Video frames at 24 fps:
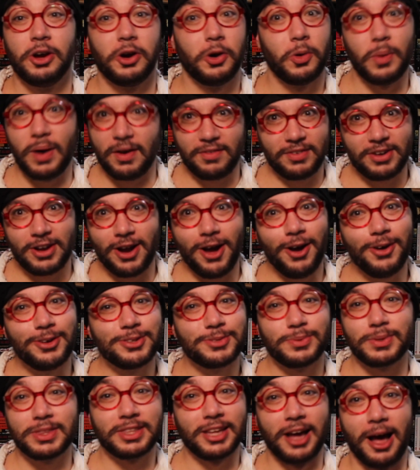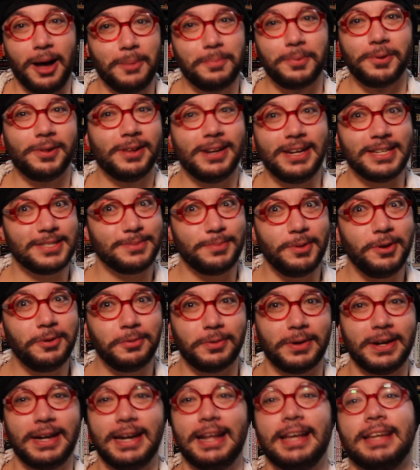Whoever knows, with Couple and his mood
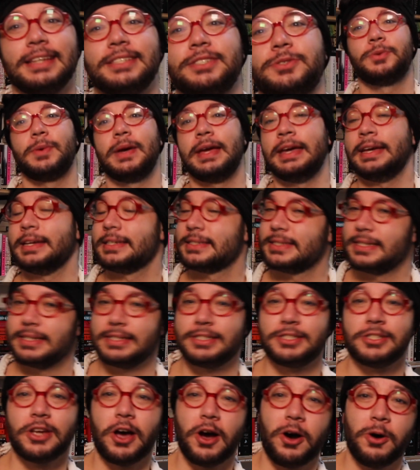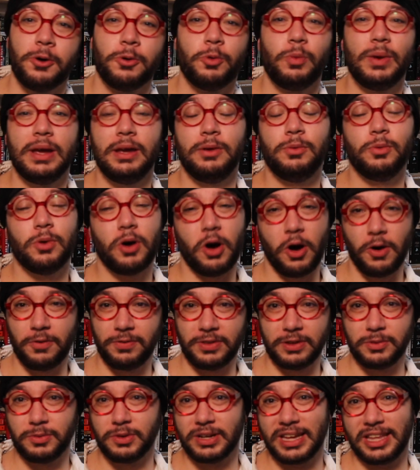reading swings. So we
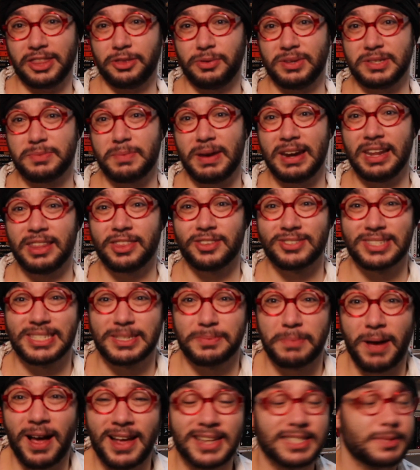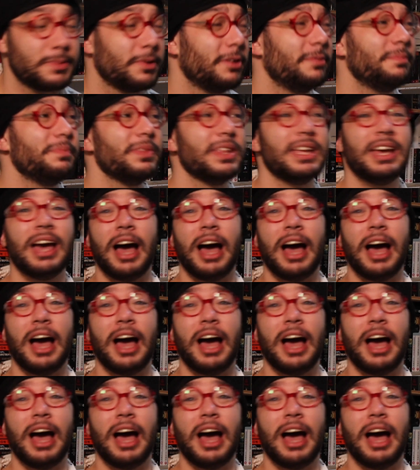hopefully will get through as many of those as possible.